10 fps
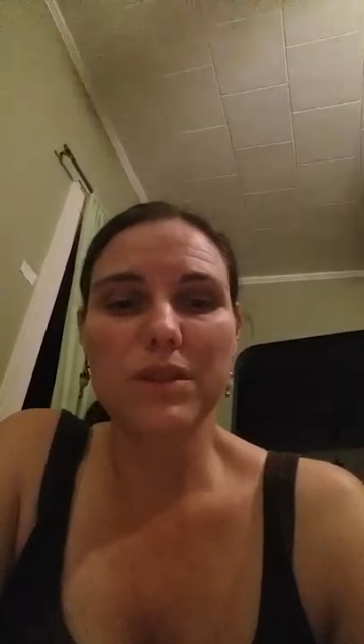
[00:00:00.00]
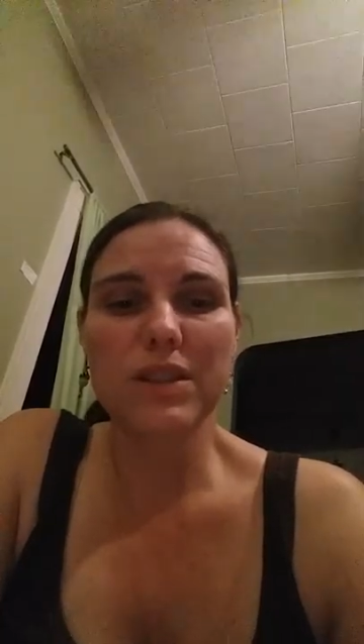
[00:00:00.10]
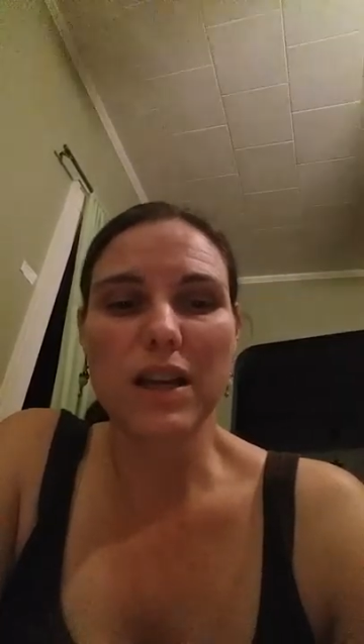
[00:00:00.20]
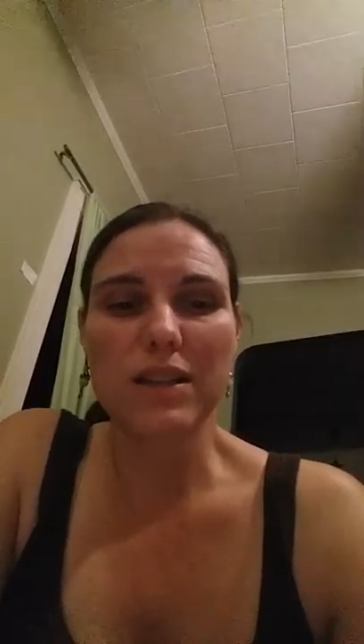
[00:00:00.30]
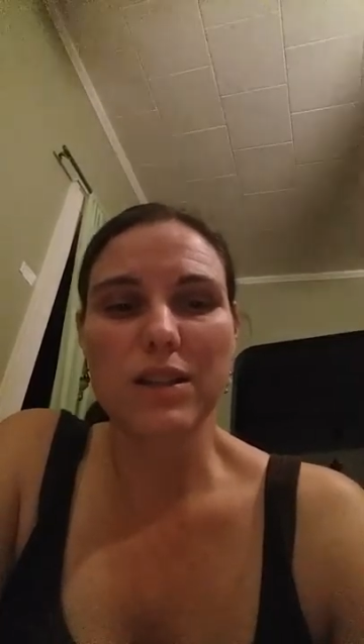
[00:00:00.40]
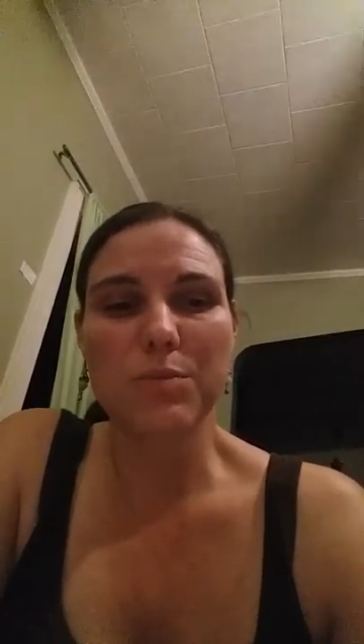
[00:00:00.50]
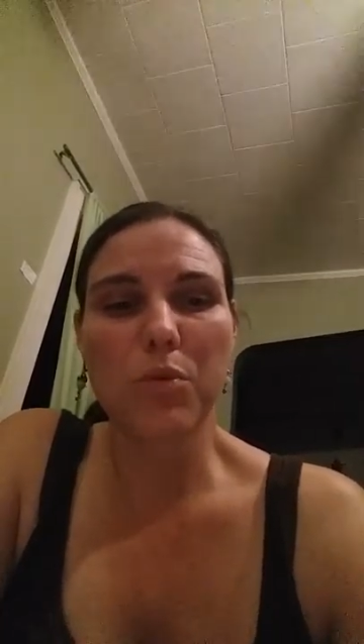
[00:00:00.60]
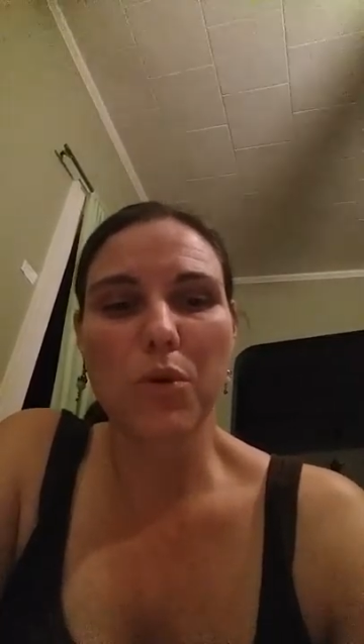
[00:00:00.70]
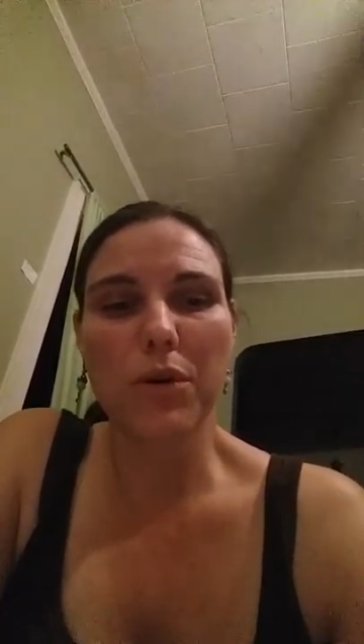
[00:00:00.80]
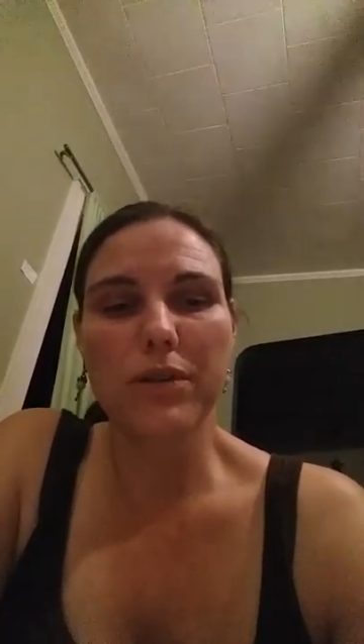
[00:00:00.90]
Texas
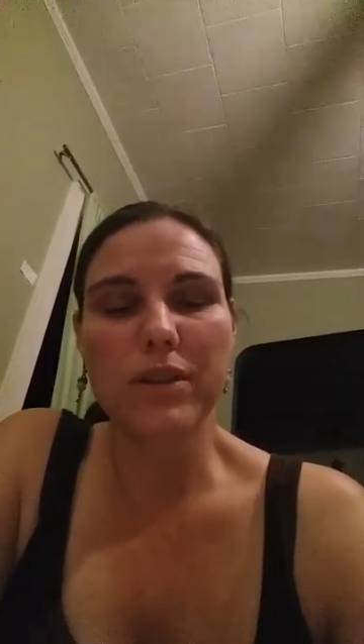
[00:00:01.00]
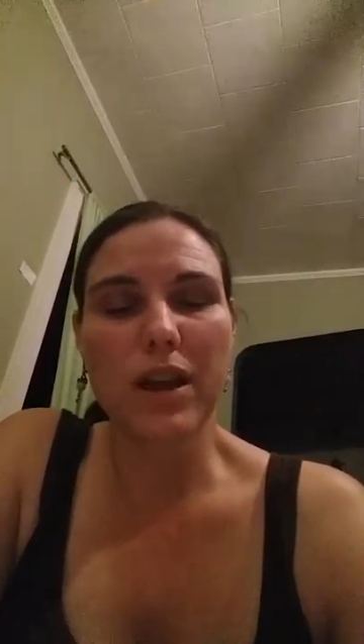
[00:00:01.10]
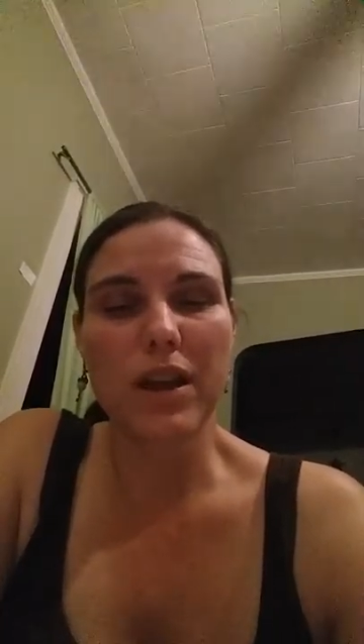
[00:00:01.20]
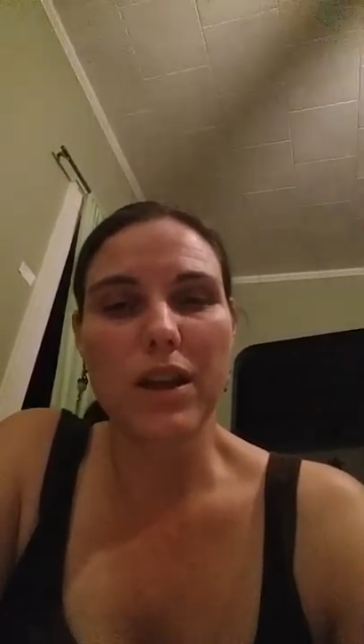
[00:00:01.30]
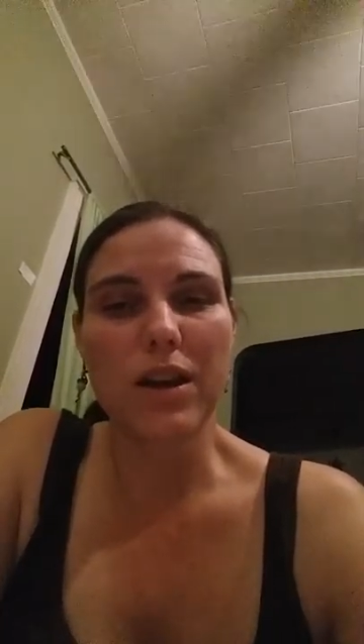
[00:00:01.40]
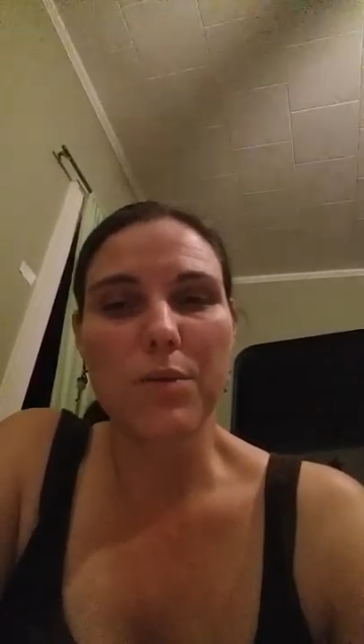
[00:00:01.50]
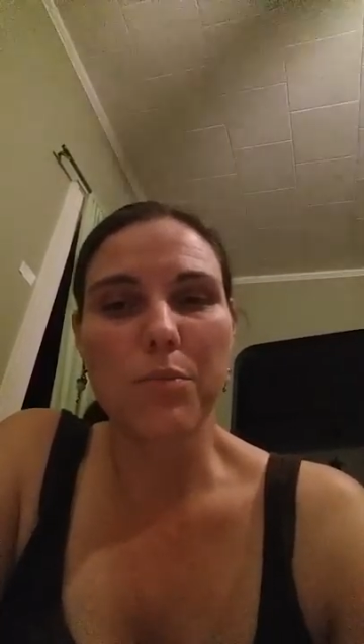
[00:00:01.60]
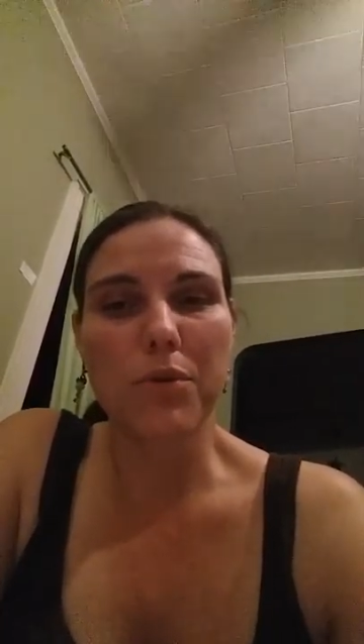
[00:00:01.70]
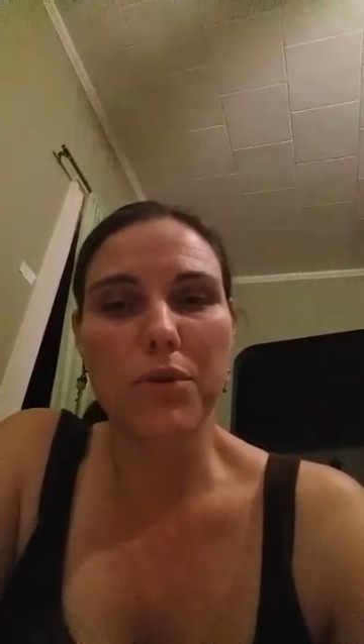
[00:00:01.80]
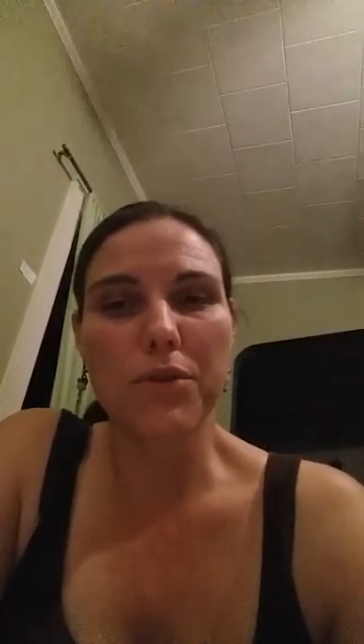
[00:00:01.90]
board they
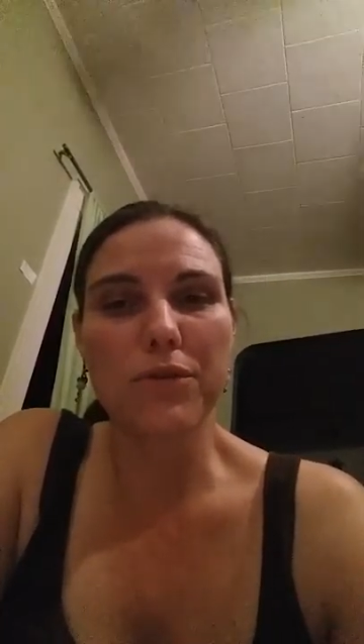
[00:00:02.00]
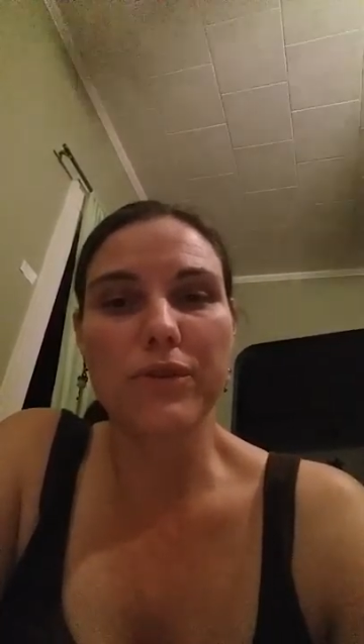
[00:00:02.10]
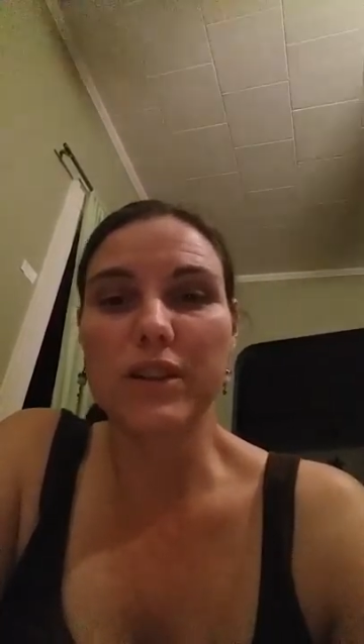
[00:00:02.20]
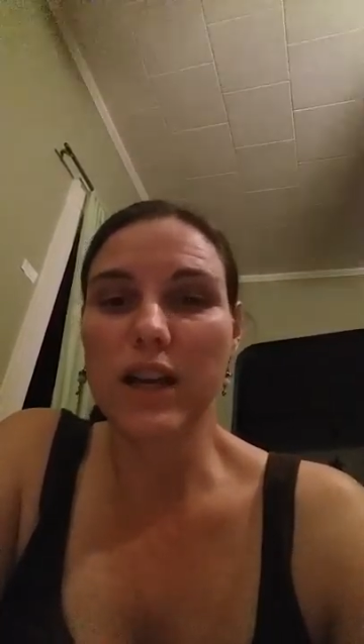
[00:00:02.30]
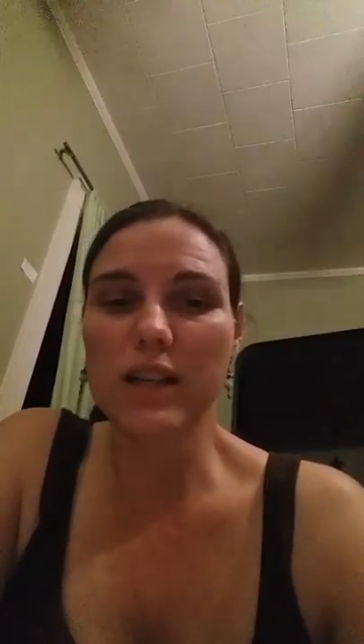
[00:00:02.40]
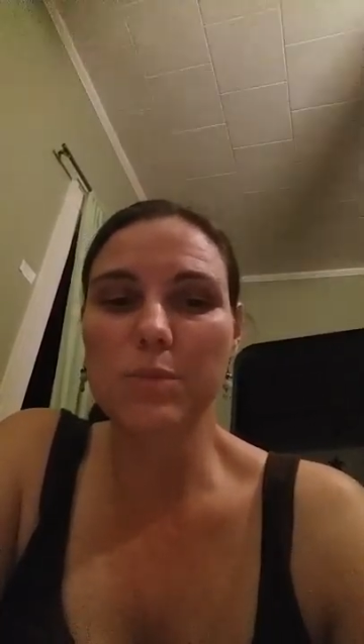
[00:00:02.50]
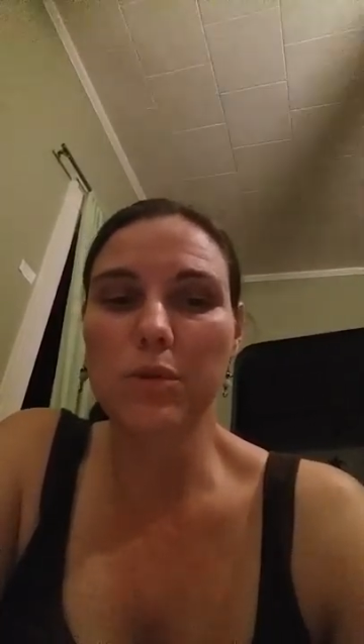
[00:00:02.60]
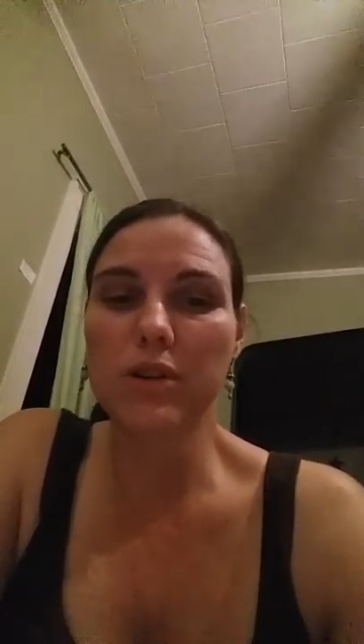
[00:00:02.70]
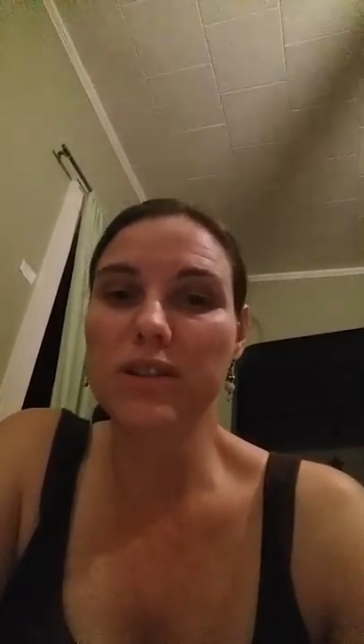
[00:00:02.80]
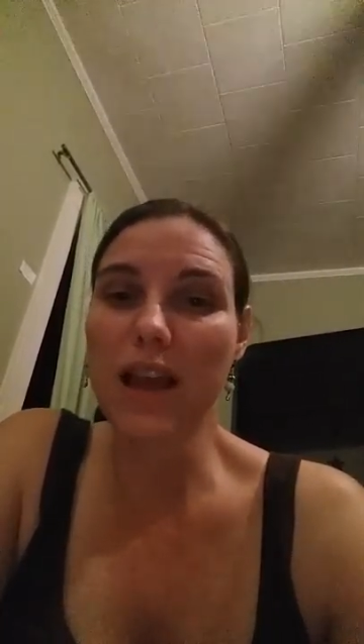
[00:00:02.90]
approve the
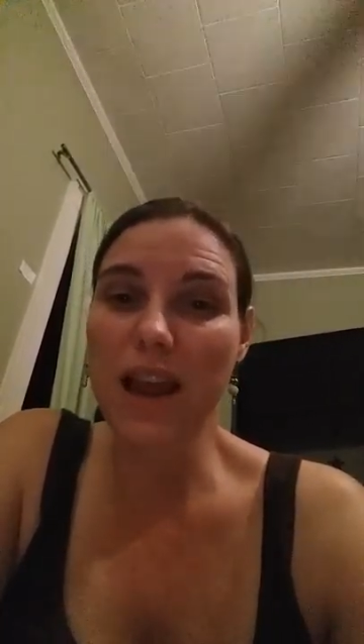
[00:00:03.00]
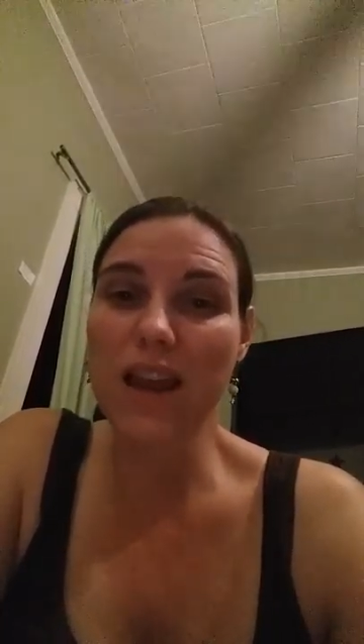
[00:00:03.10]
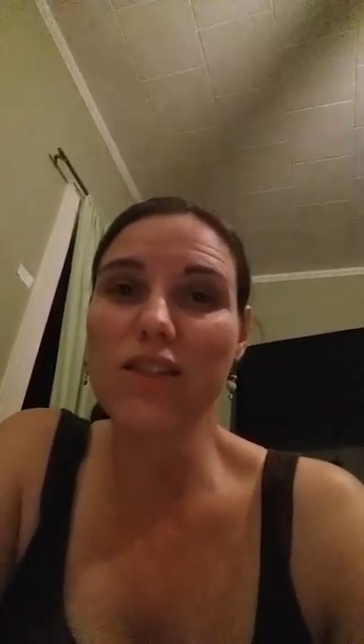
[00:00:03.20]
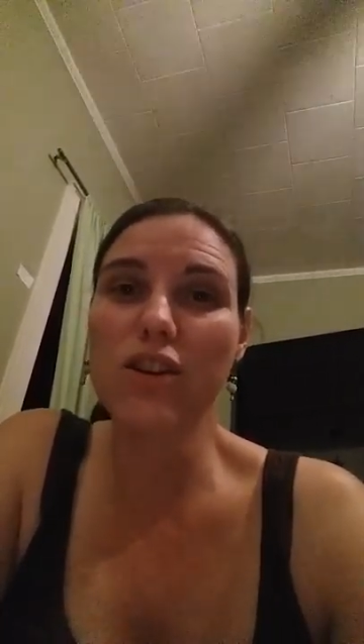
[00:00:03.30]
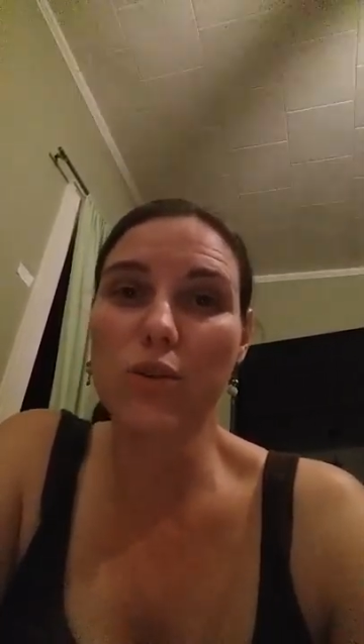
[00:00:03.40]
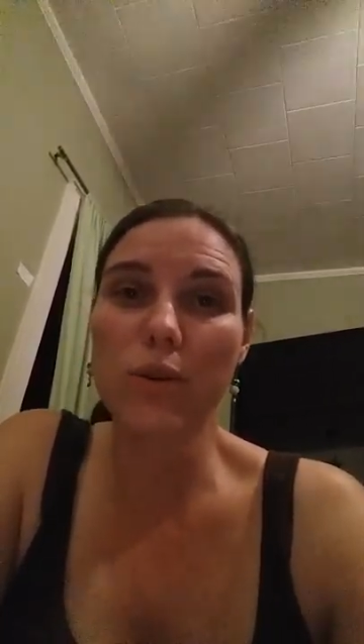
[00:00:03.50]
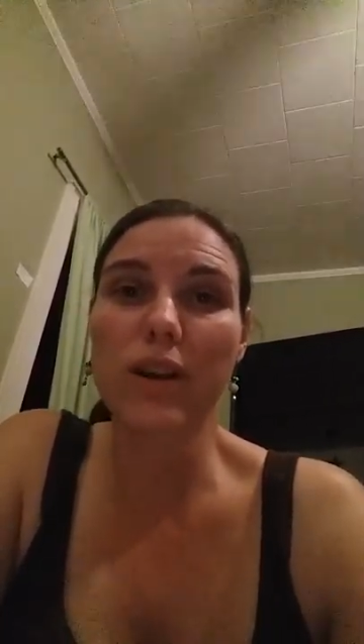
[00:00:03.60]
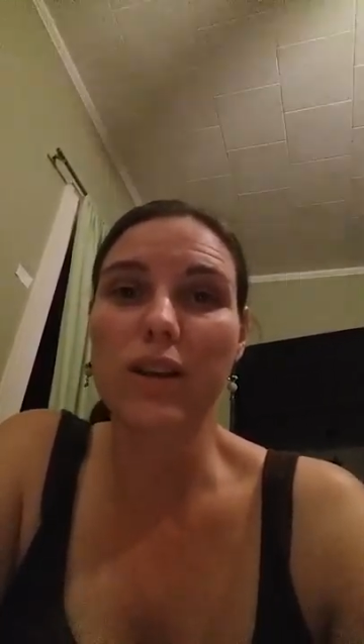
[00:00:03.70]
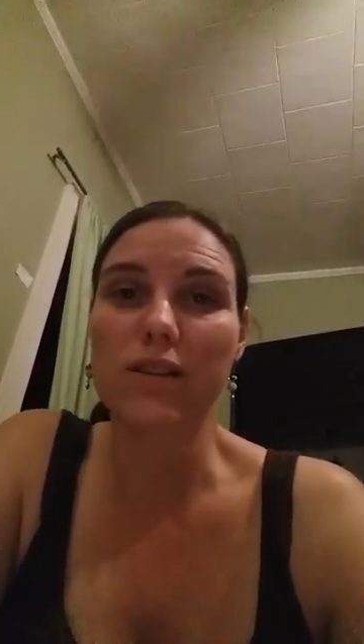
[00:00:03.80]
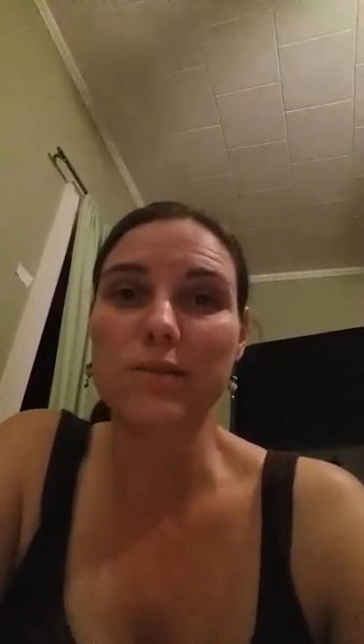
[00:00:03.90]
textbooks and the
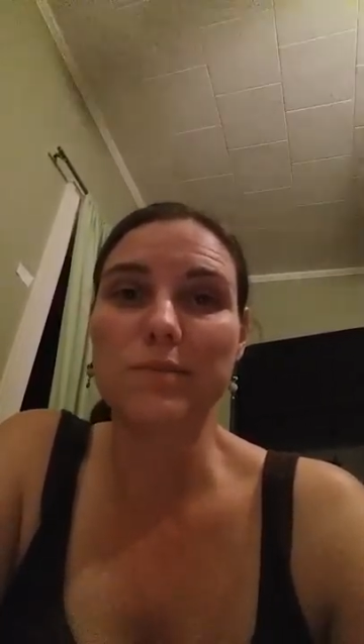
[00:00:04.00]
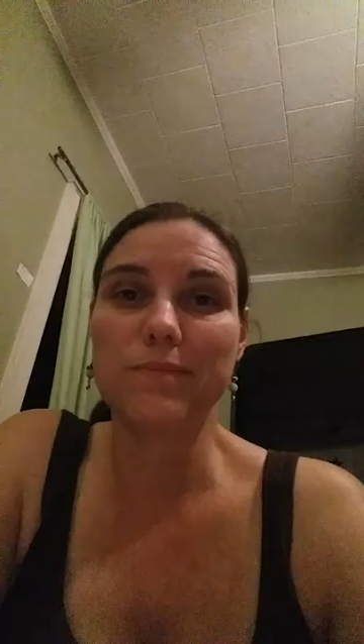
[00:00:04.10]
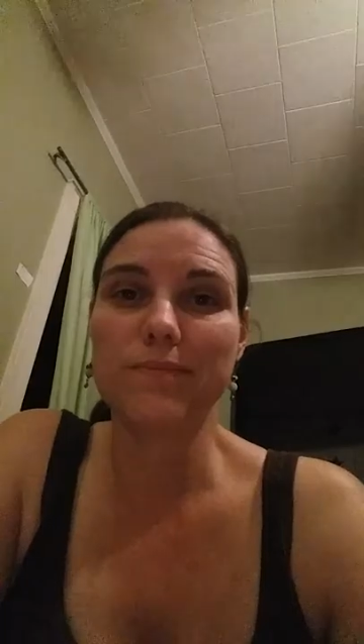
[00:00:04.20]
curriculum.